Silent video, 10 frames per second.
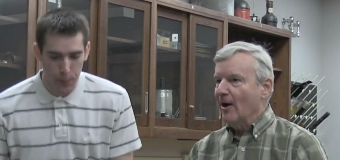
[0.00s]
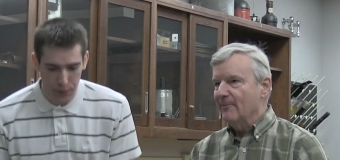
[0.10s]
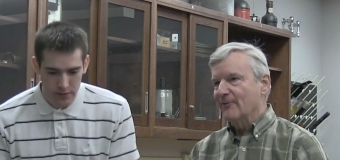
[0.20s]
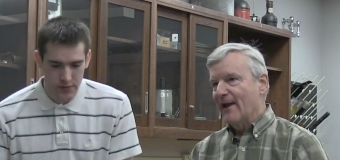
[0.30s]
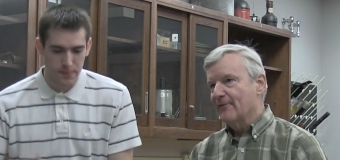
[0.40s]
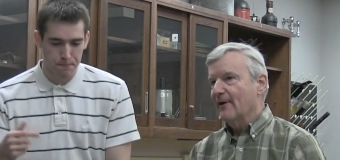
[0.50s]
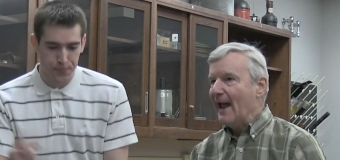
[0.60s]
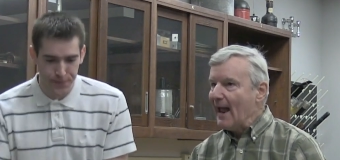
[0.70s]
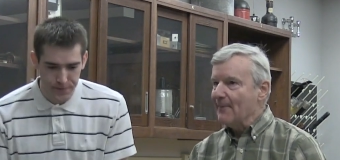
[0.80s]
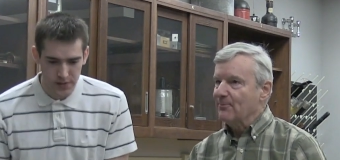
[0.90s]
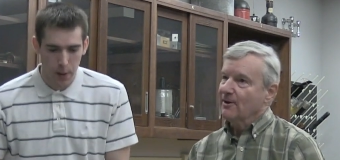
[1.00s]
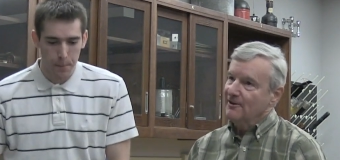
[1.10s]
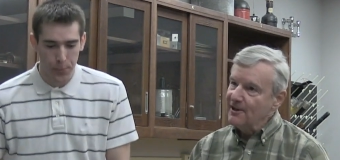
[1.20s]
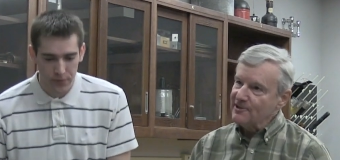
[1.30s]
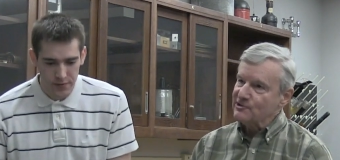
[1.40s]
Speaker 1: caught me rather
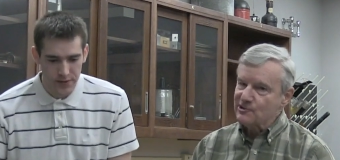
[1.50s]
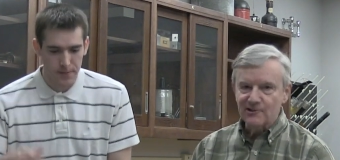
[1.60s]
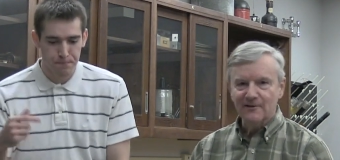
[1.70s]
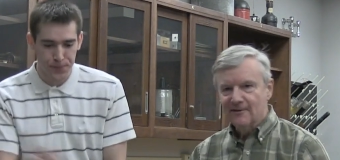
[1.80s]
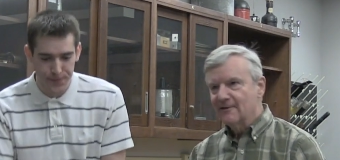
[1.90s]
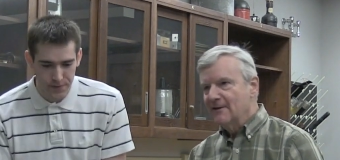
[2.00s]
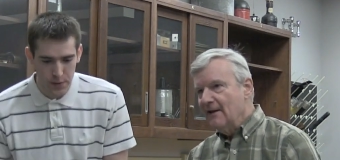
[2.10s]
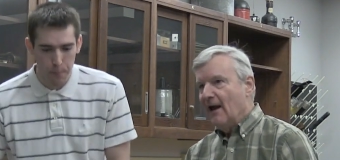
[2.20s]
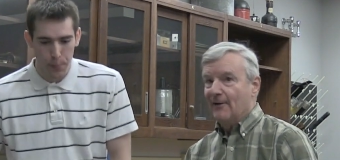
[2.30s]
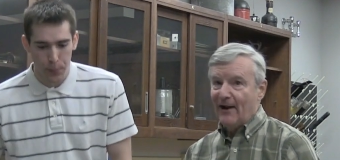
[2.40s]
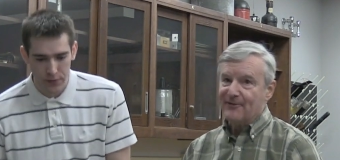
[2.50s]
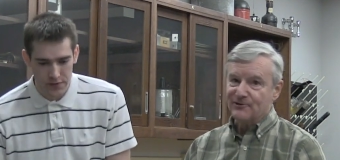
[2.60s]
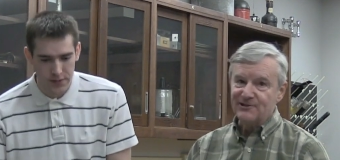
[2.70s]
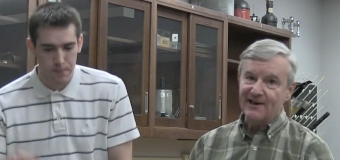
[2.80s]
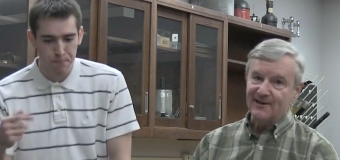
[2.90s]
hapless. I'd
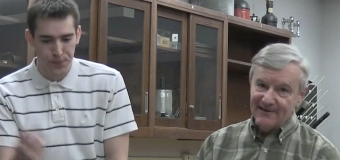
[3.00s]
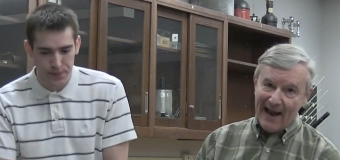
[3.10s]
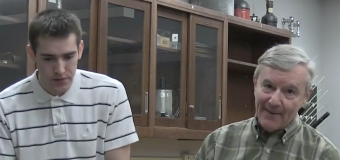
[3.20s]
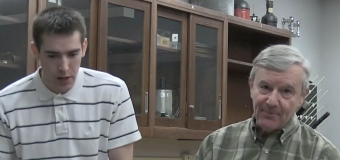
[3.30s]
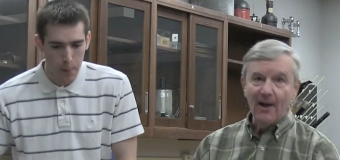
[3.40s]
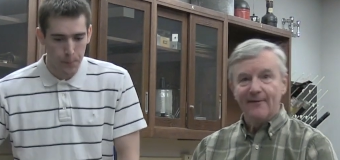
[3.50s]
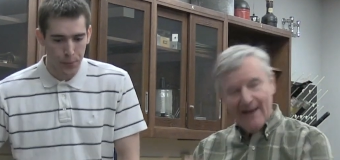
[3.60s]
rather take a nap